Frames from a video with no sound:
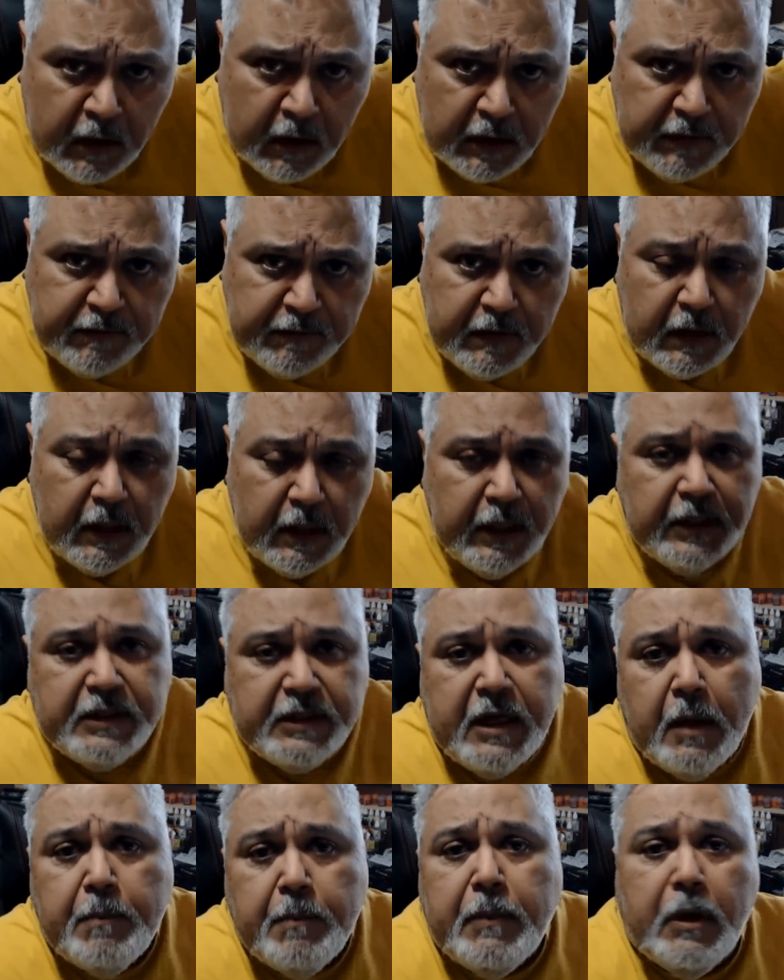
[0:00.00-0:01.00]
I'll leave the
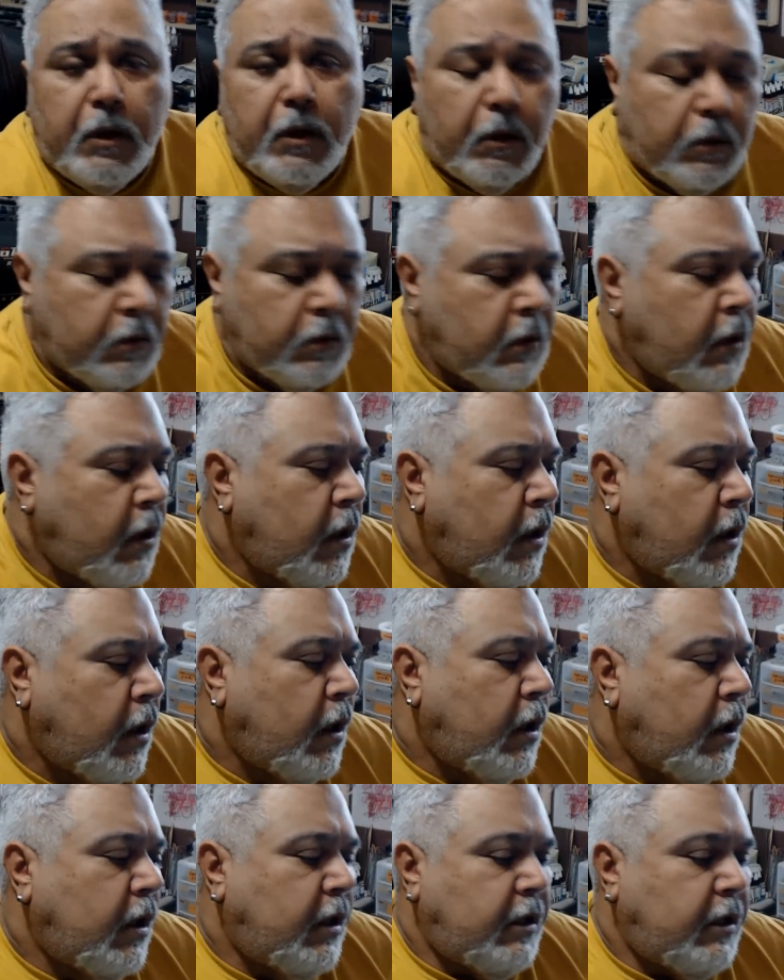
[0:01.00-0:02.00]
link down below
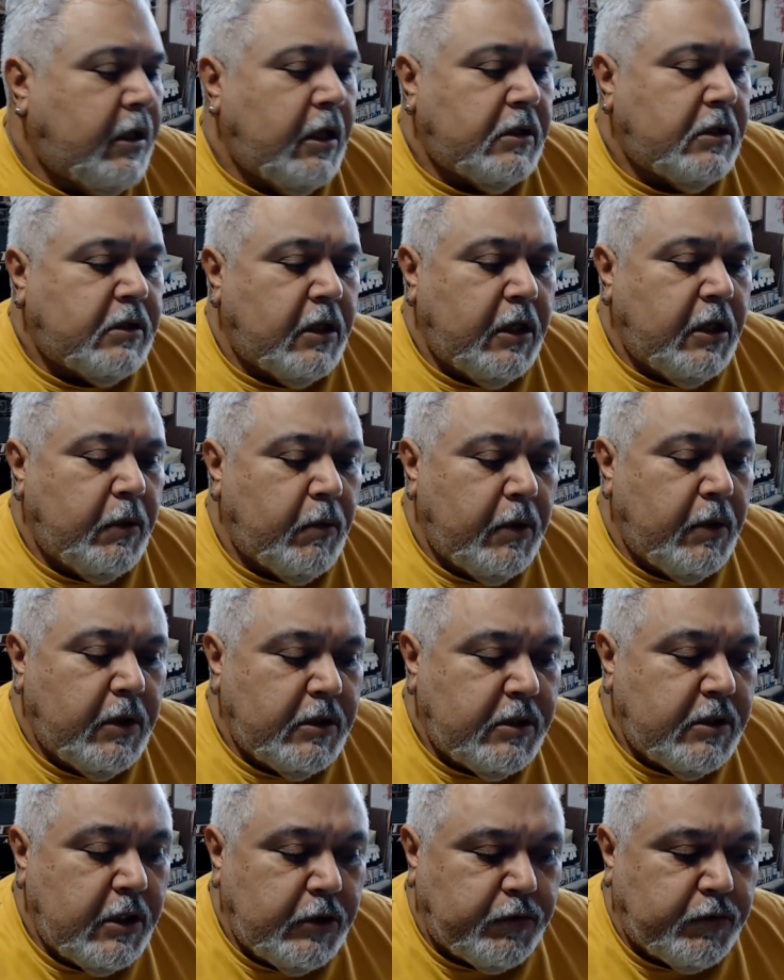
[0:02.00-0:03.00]
in case
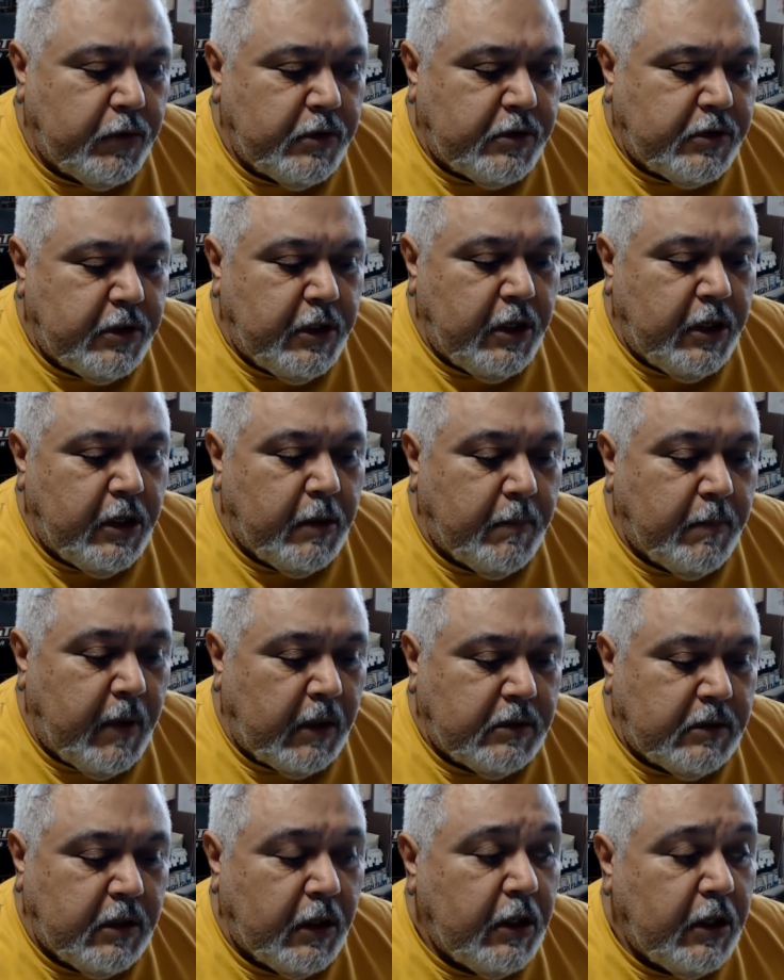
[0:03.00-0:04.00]
anyone is interested in
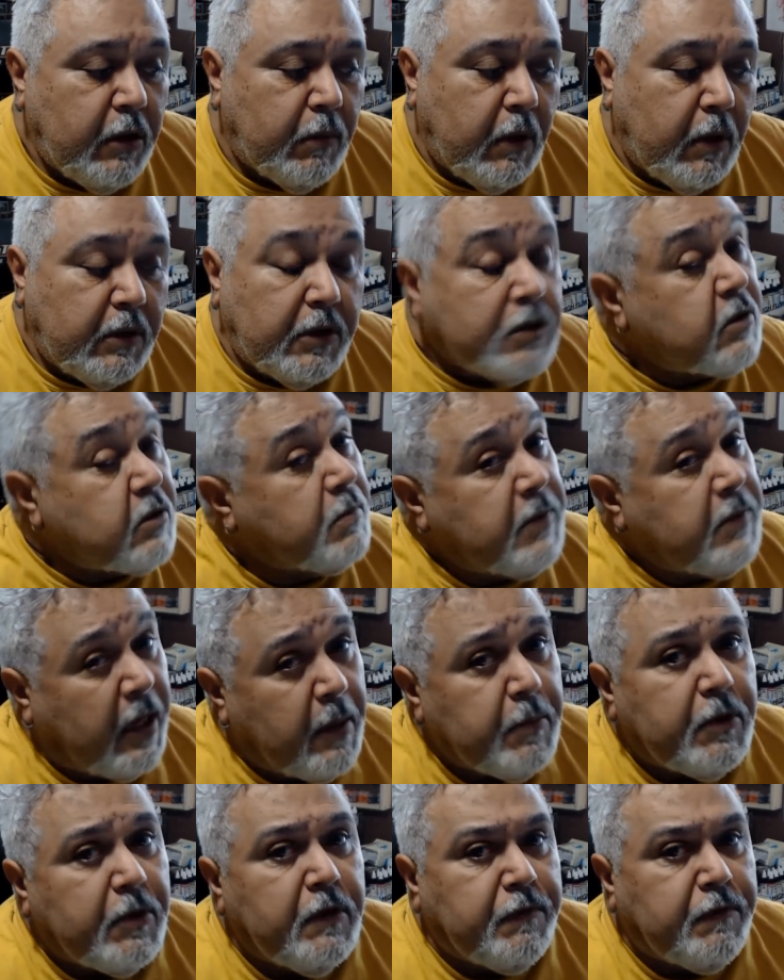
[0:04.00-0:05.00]
them. I'll tell you what, there's
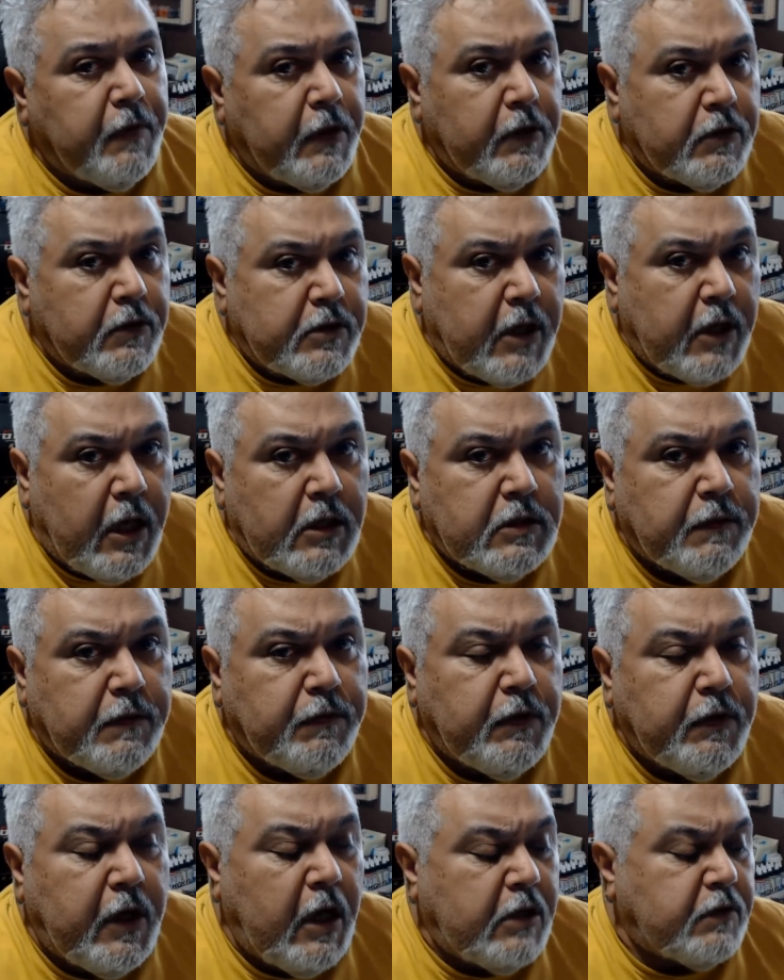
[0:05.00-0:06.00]
some damn good figures,
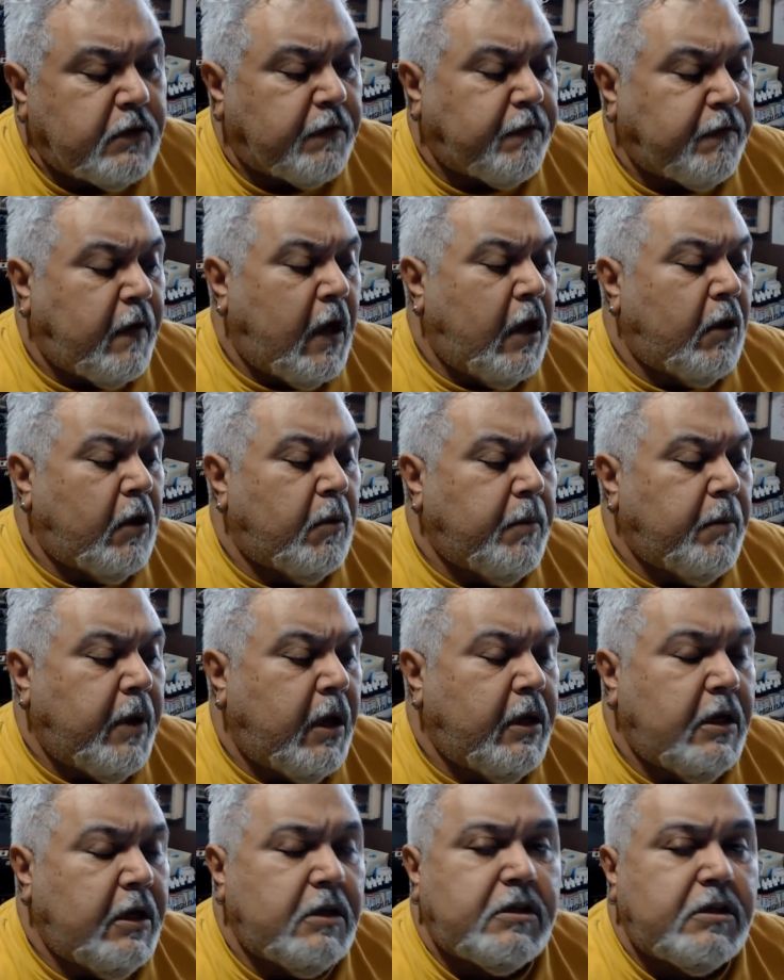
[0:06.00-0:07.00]
guys. If you guys are
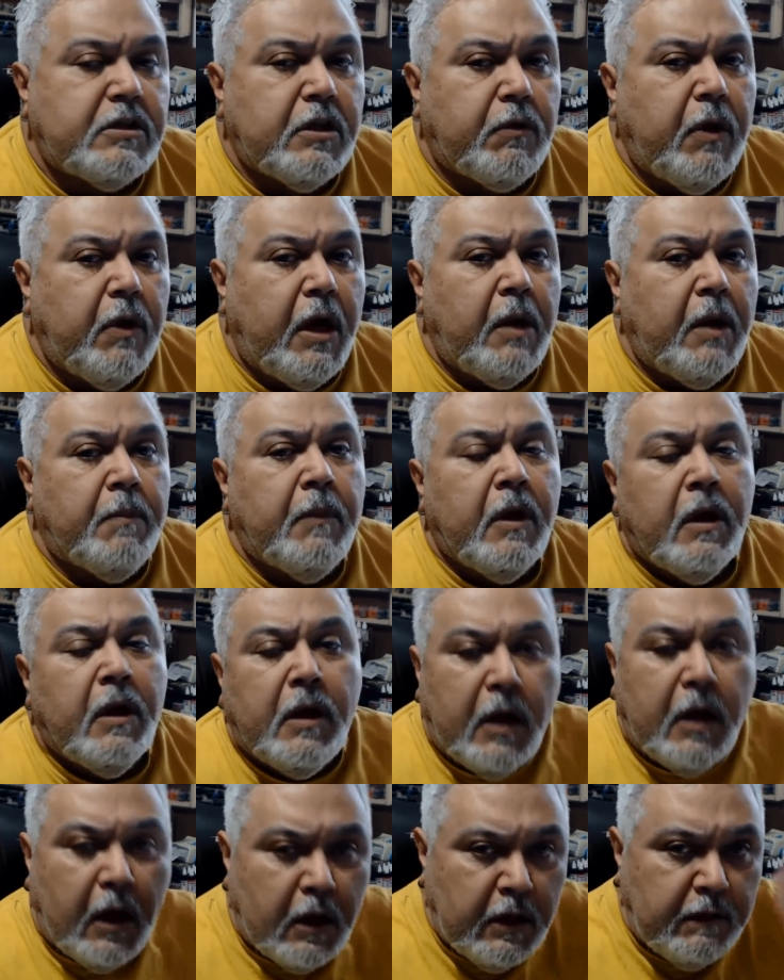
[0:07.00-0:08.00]
following me on Instagram,
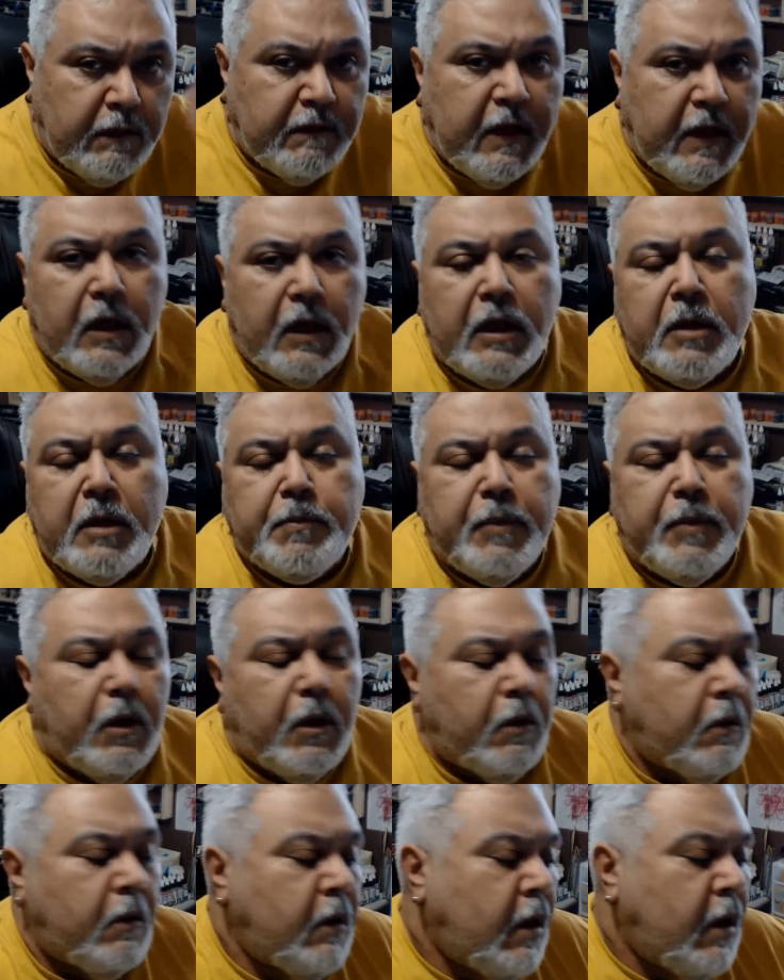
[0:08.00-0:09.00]
I'll leave that link
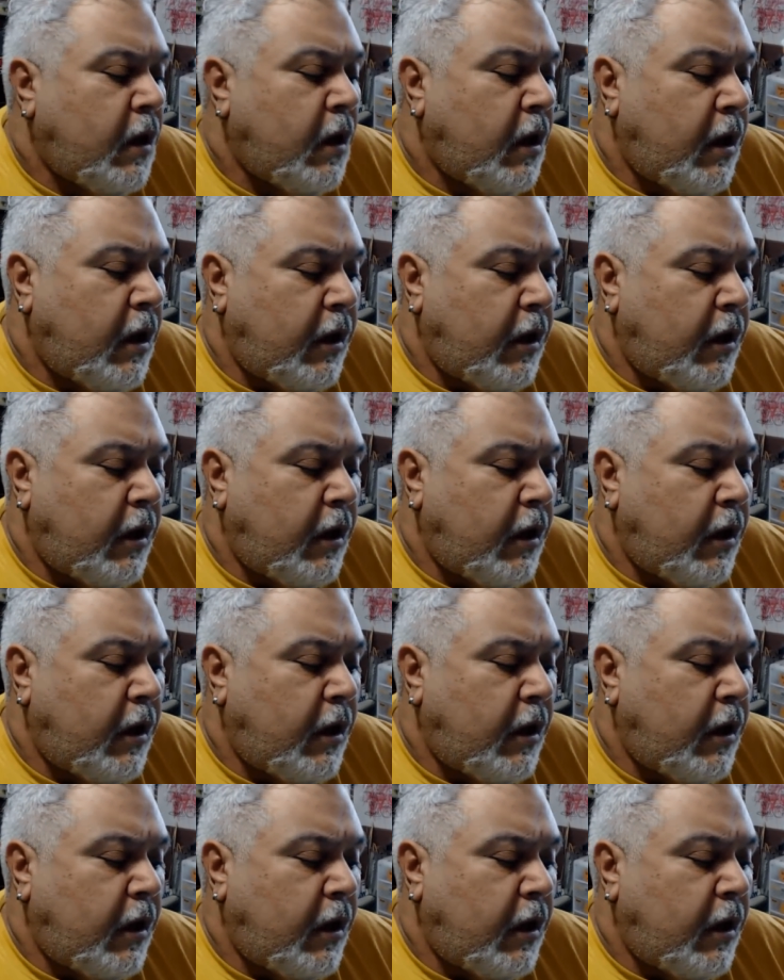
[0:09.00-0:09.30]
below.